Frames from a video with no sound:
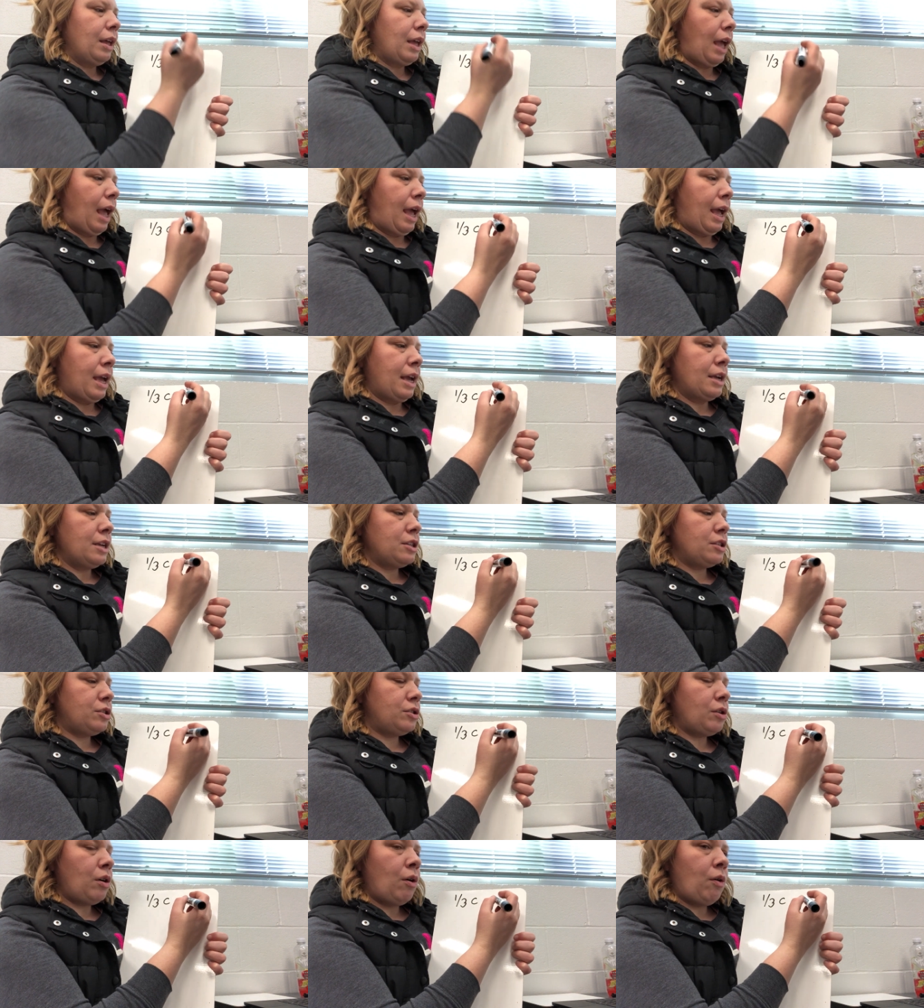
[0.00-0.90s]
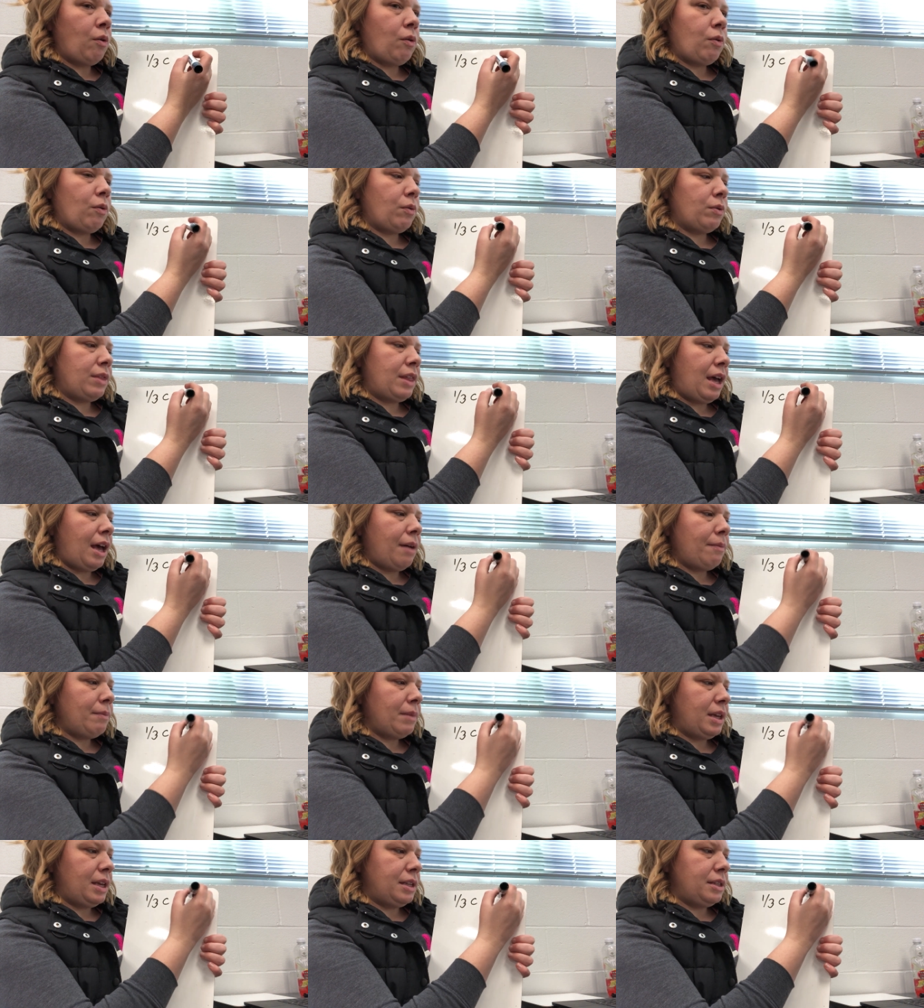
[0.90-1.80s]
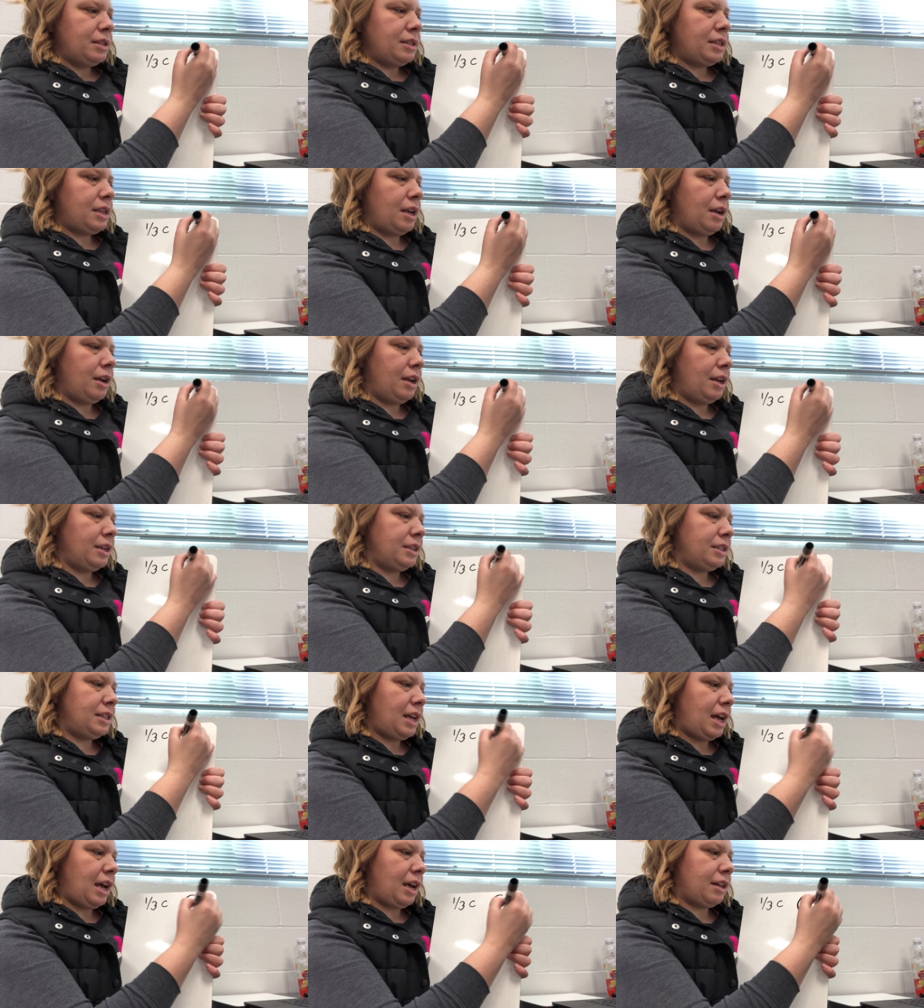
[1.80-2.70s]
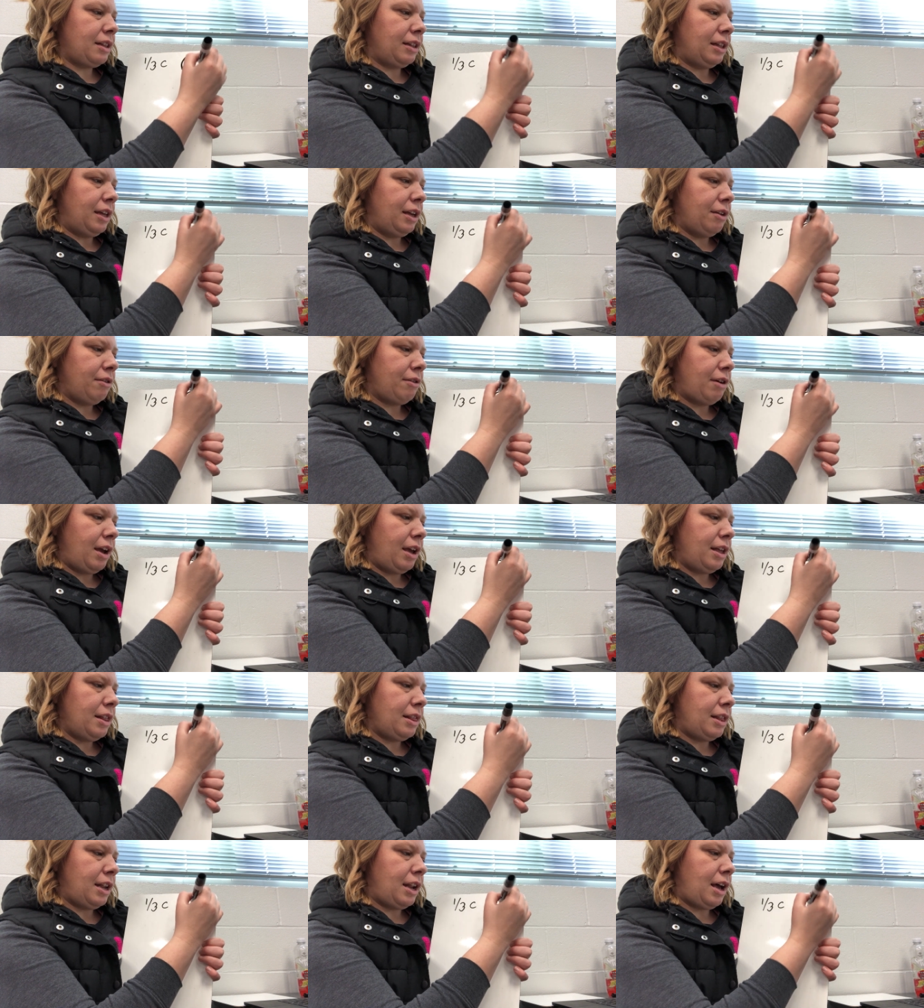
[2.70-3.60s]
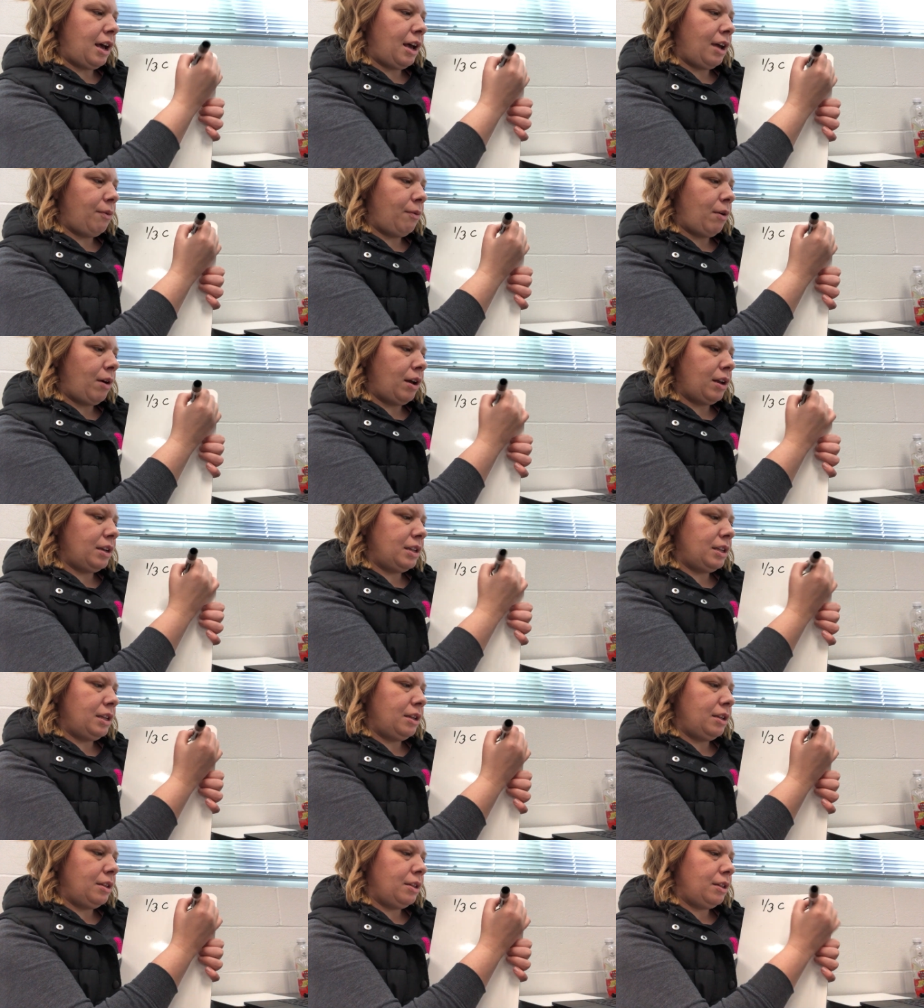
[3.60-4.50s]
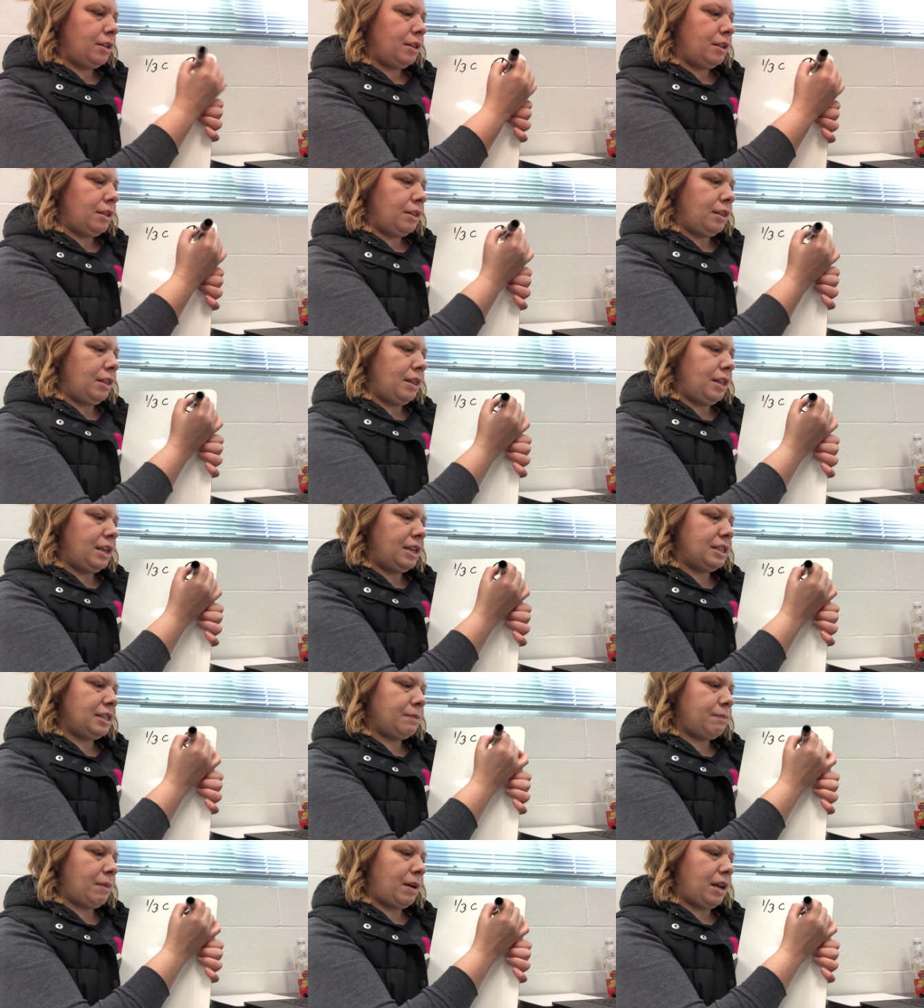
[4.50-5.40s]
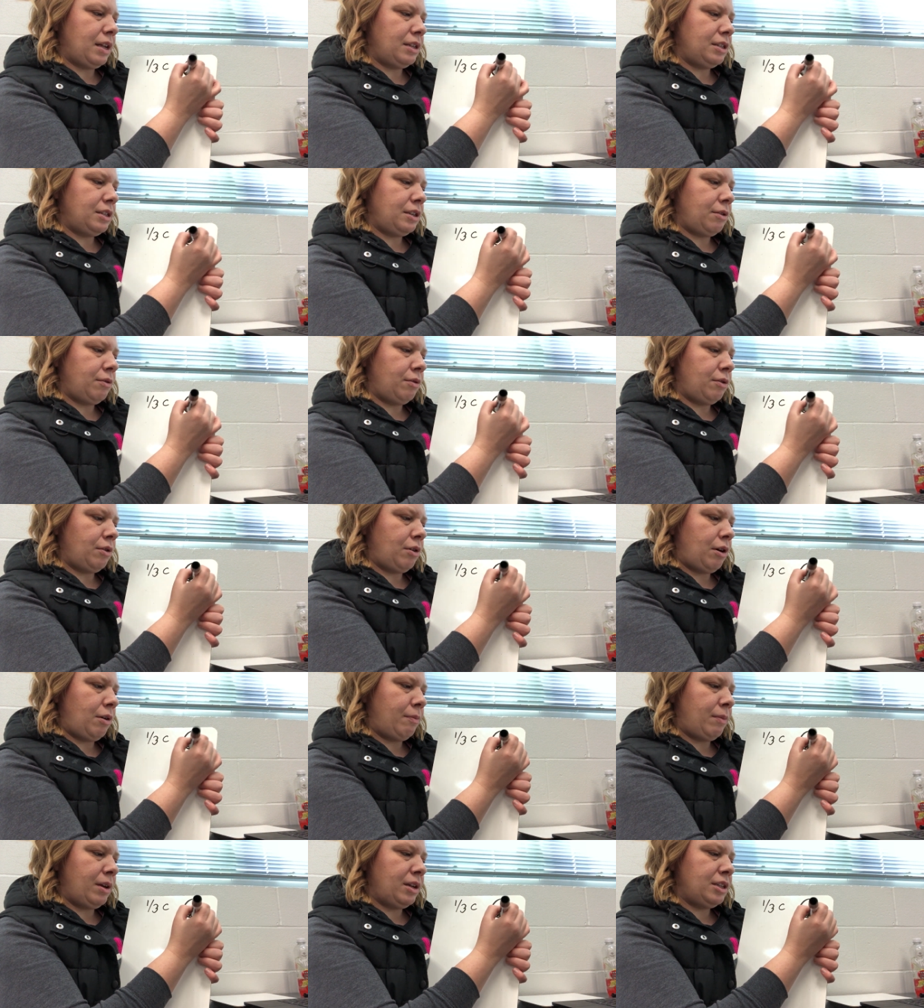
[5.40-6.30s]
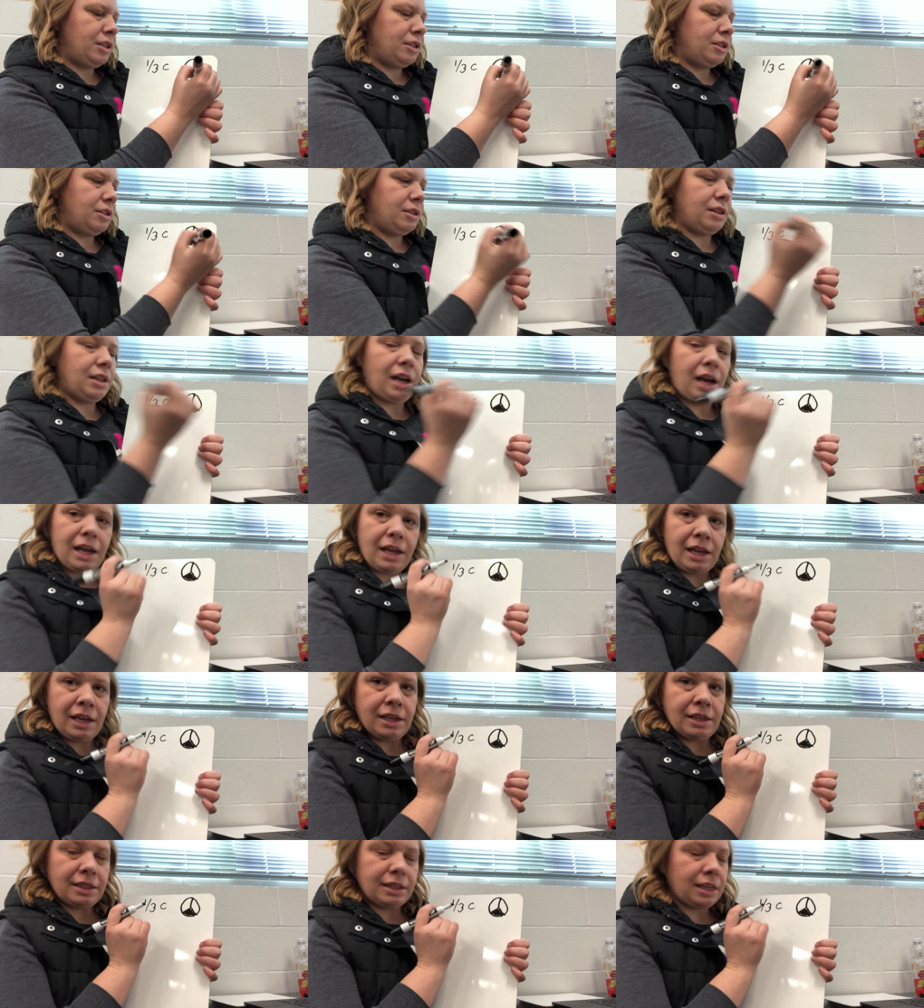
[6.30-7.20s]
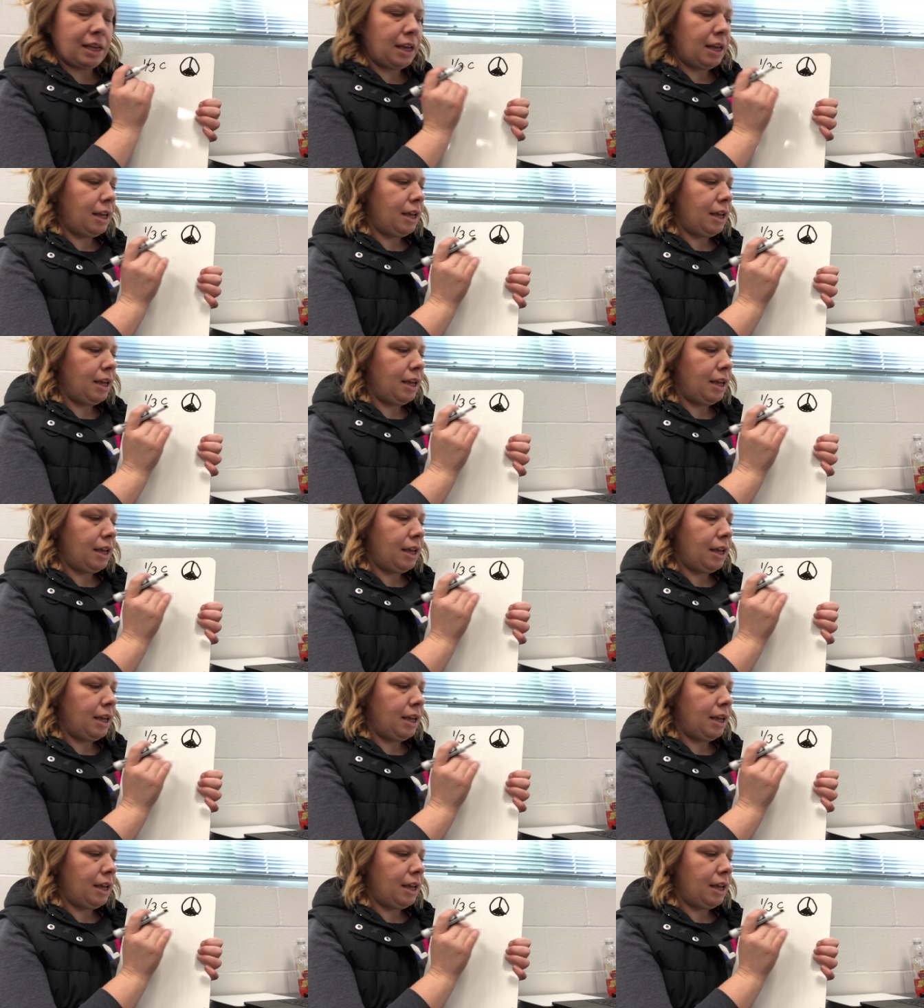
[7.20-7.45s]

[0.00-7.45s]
Okay, so that means exactly, right, that I want this much. I don't know how much that is.